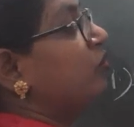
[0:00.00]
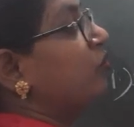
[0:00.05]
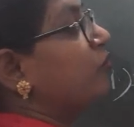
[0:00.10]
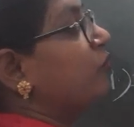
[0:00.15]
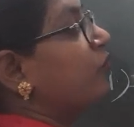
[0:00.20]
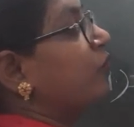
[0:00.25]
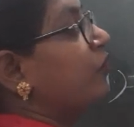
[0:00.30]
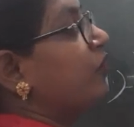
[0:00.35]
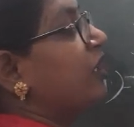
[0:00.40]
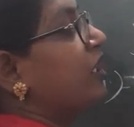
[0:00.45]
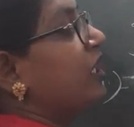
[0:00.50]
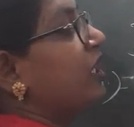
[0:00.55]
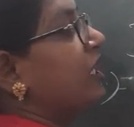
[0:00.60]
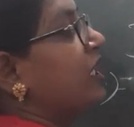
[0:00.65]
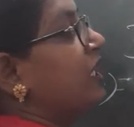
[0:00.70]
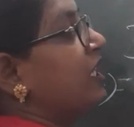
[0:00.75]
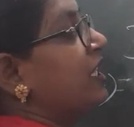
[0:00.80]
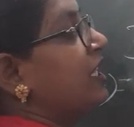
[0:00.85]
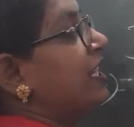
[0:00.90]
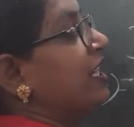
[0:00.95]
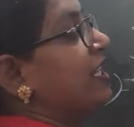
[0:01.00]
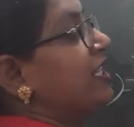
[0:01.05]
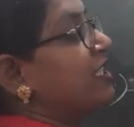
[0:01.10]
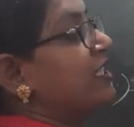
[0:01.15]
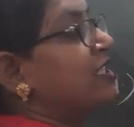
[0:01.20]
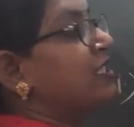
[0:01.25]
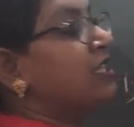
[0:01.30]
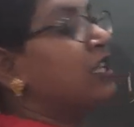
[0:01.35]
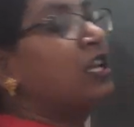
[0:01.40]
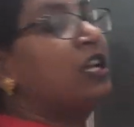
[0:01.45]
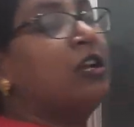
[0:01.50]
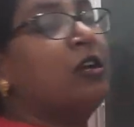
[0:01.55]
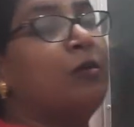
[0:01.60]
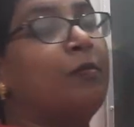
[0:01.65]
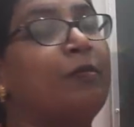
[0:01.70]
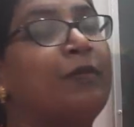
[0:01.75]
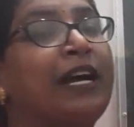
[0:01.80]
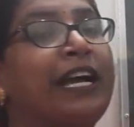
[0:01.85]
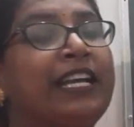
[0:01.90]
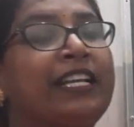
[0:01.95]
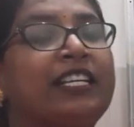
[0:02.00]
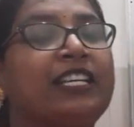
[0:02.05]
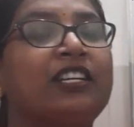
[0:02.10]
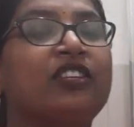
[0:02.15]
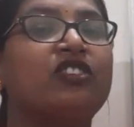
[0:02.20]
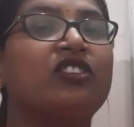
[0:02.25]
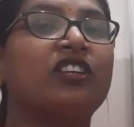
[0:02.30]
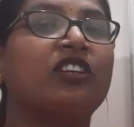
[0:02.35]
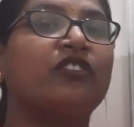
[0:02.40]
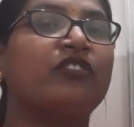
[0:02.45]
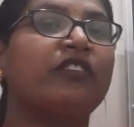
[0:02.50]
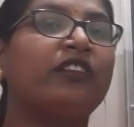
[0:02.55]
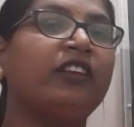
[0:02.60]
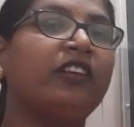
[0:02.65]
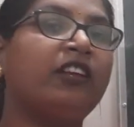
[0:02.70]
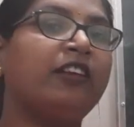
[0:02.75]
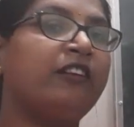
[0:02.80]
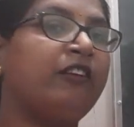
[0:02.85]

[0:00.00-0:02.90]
VES. My dear children,